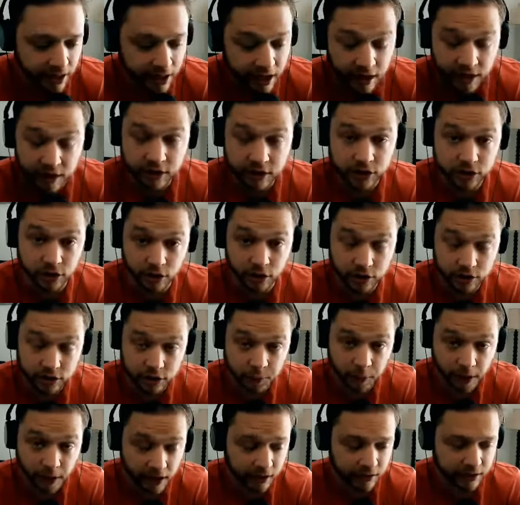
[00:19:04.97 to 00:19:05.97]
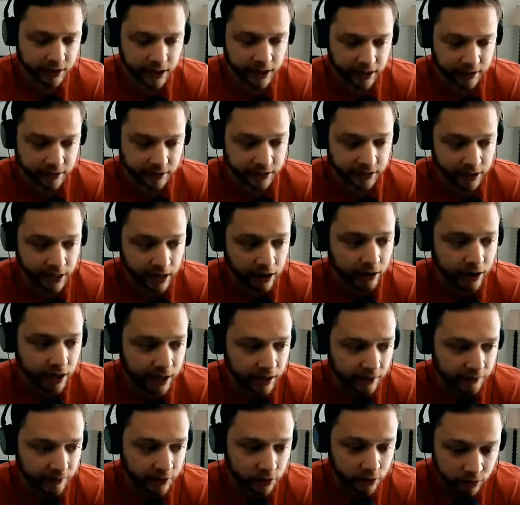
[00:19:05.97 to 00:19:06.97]
And then I started this podcast, and now I
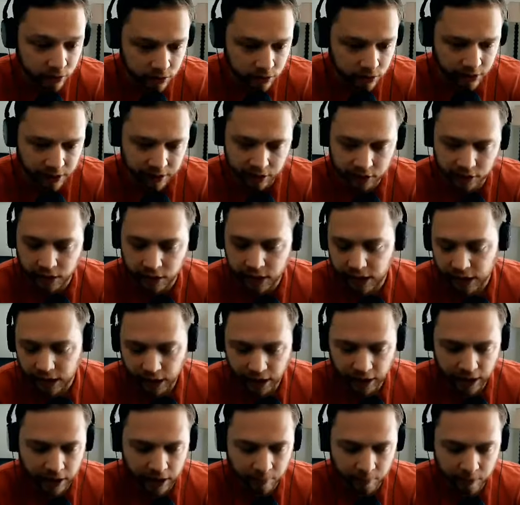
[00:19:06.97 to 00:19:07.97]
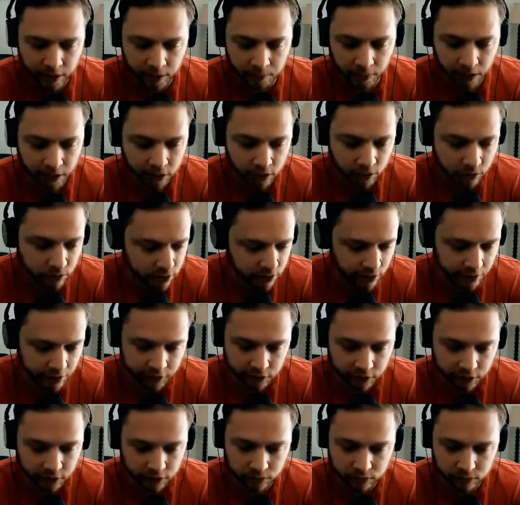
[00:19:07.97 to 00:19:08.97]
have a newsletter, um, and my
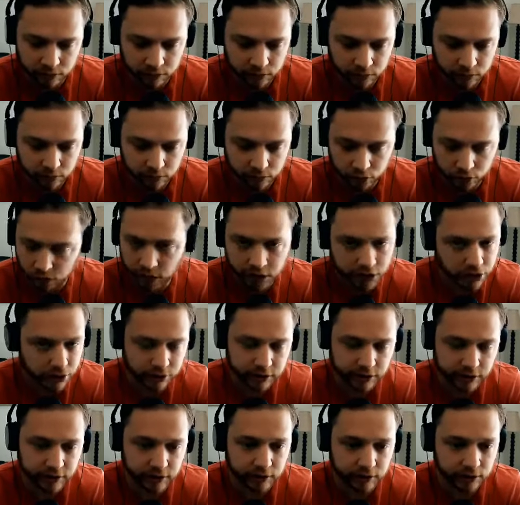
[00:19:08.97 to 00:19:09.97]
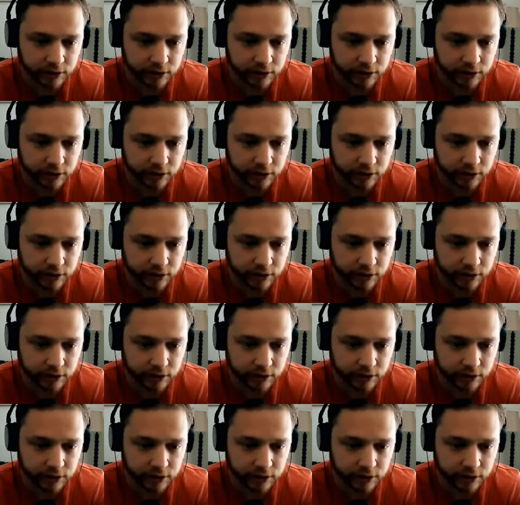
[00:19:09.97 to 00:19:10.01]
newsletter crushes it.